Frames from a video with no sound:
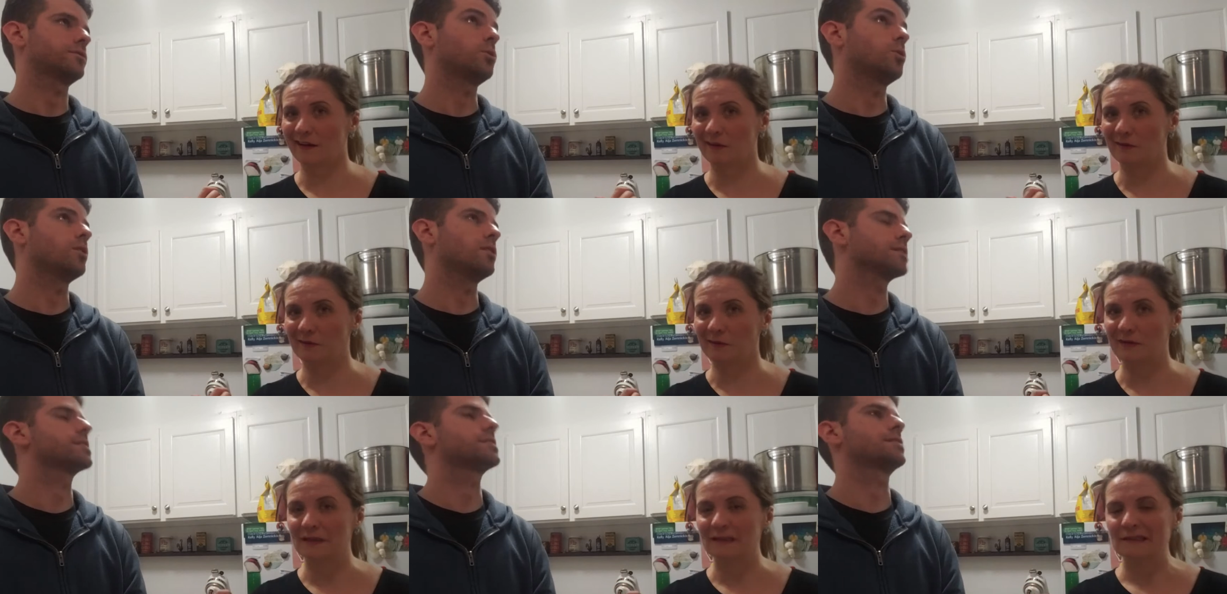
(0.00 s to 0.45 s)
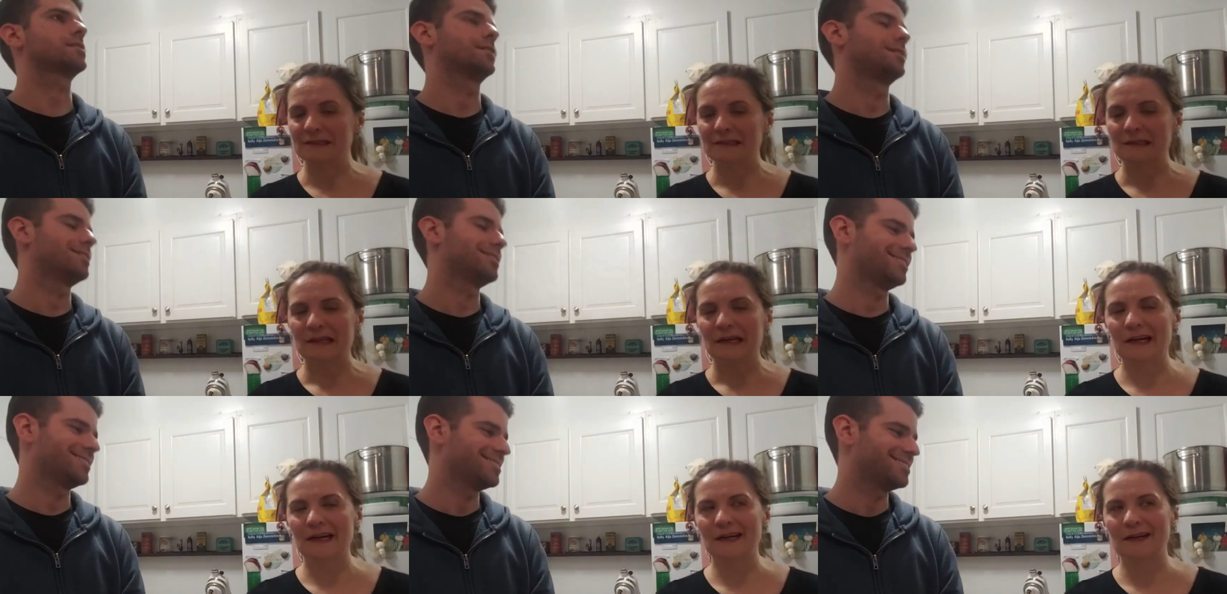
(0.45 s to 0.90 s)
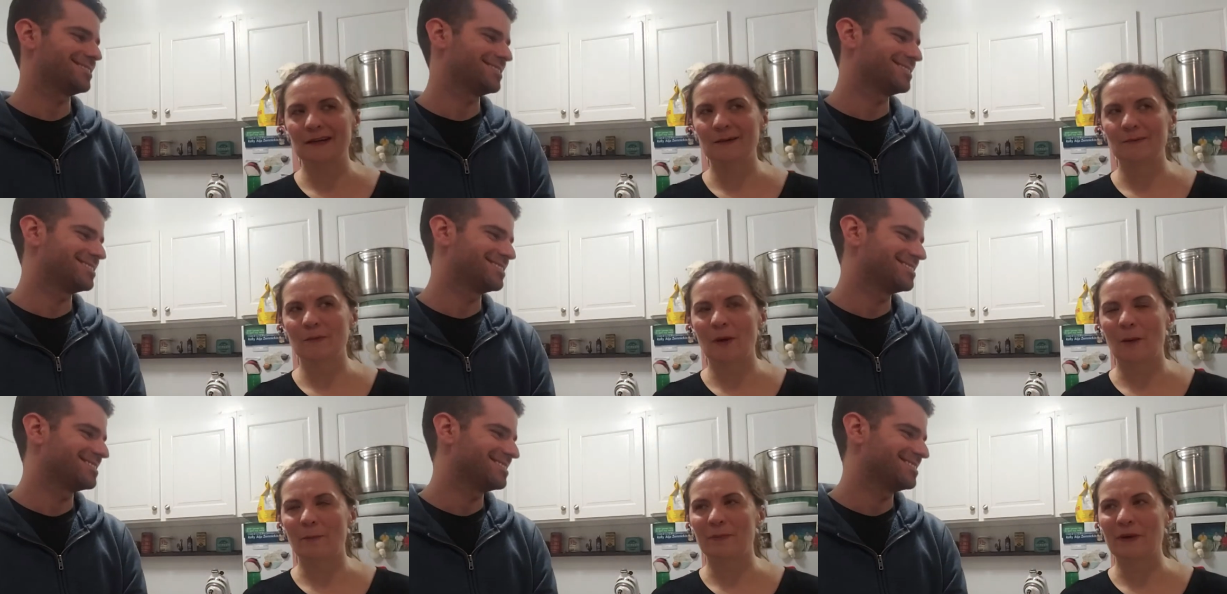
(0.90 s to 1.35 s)
Speaker 1: Of course.
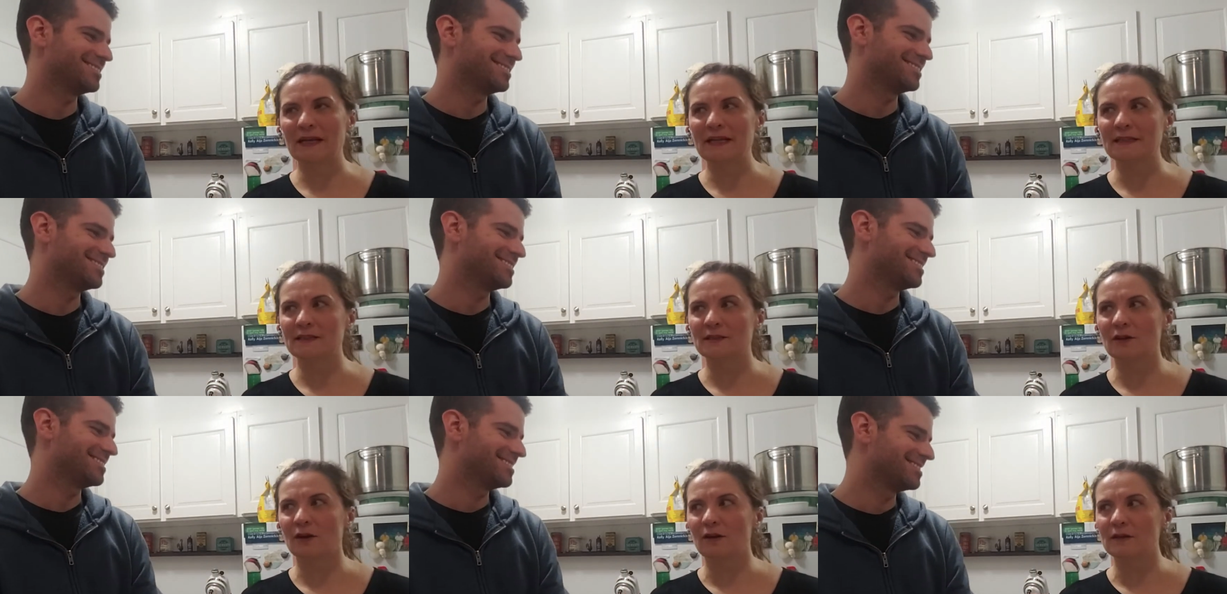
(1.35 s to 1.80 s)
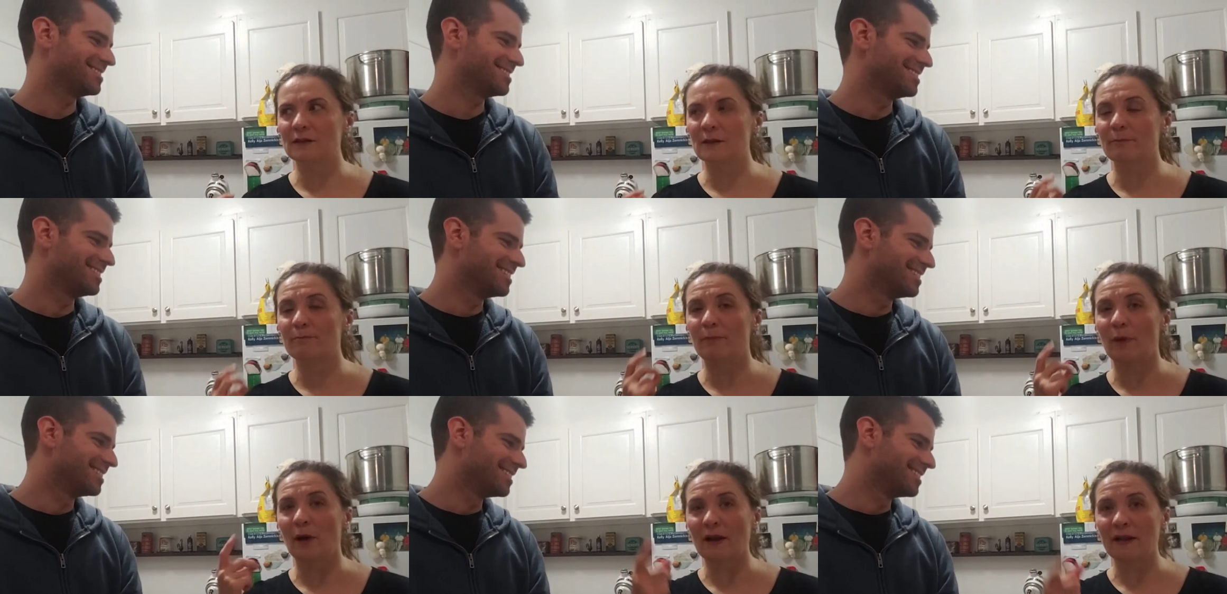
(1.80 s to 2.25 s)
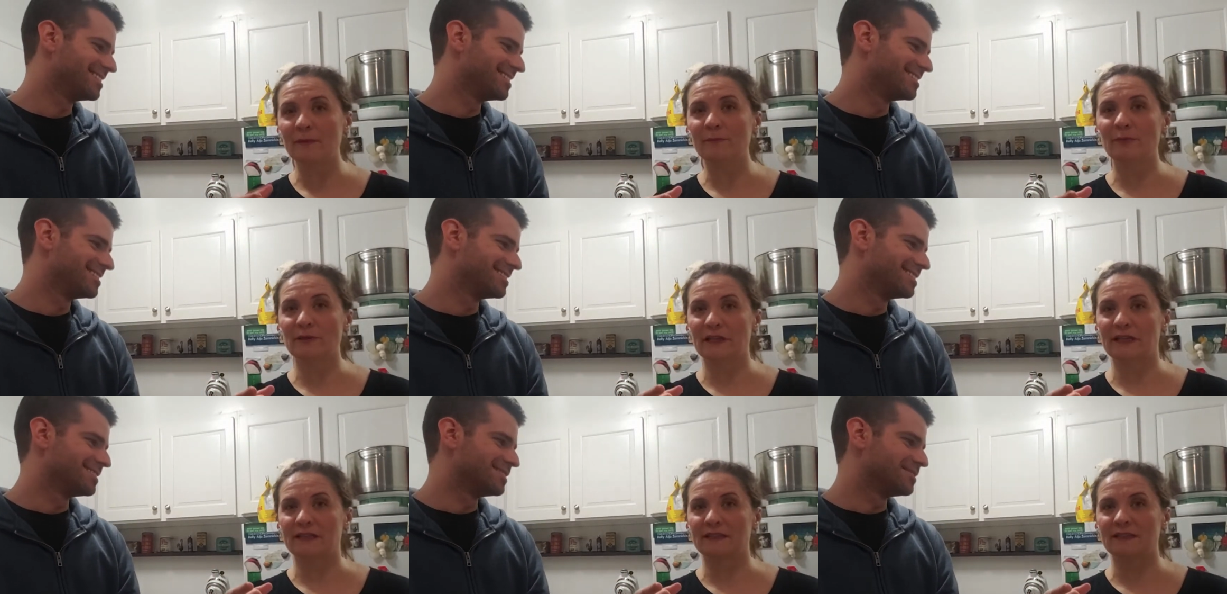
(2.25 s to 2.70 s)
Um, but it's called a Body
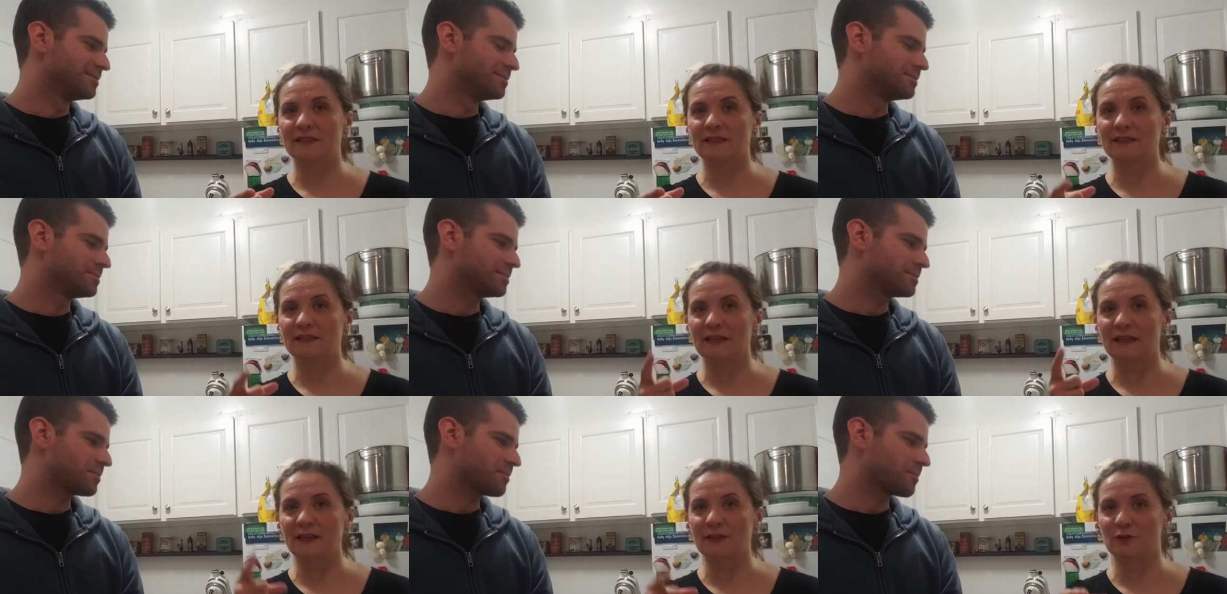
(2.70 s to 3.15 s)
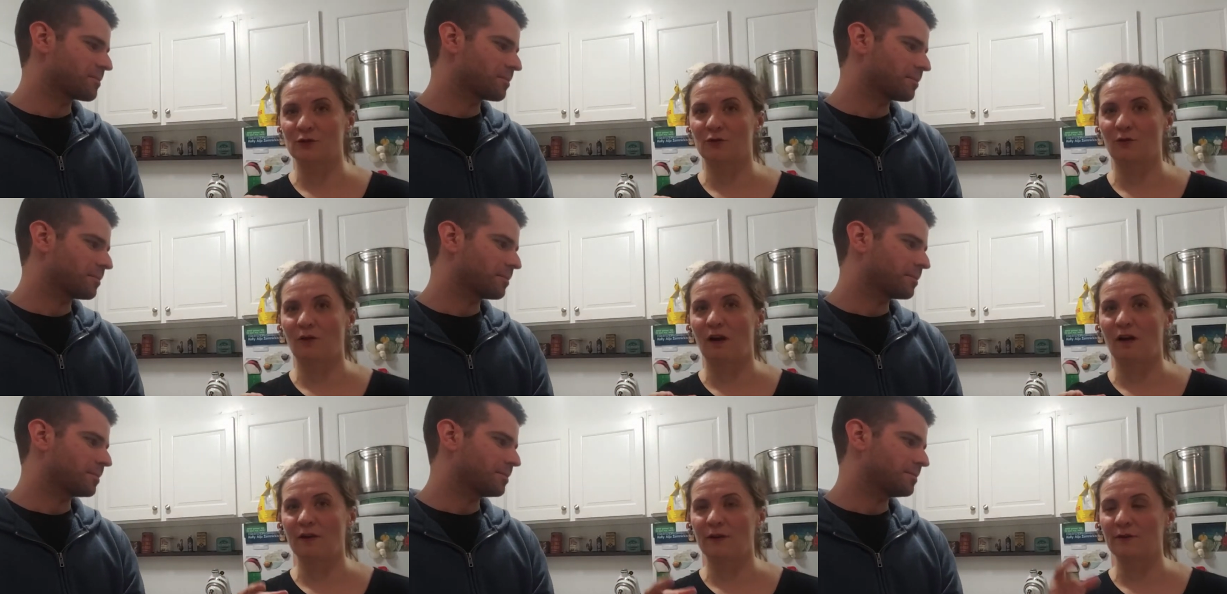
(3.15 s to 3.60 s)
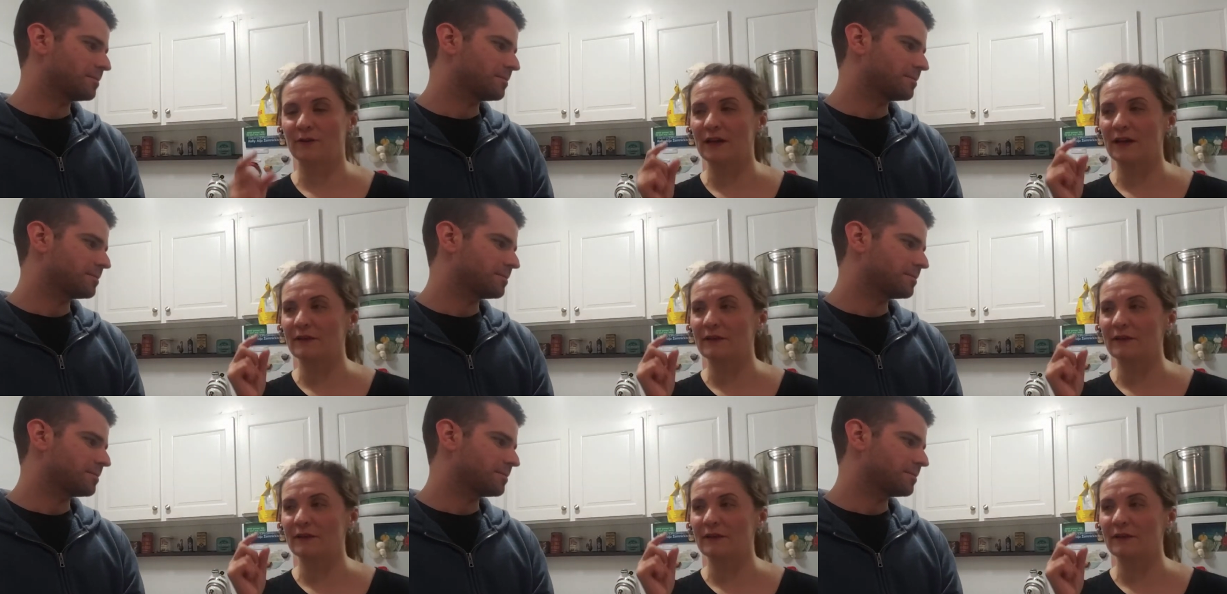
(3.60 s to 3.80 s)
Blitz in Toronto.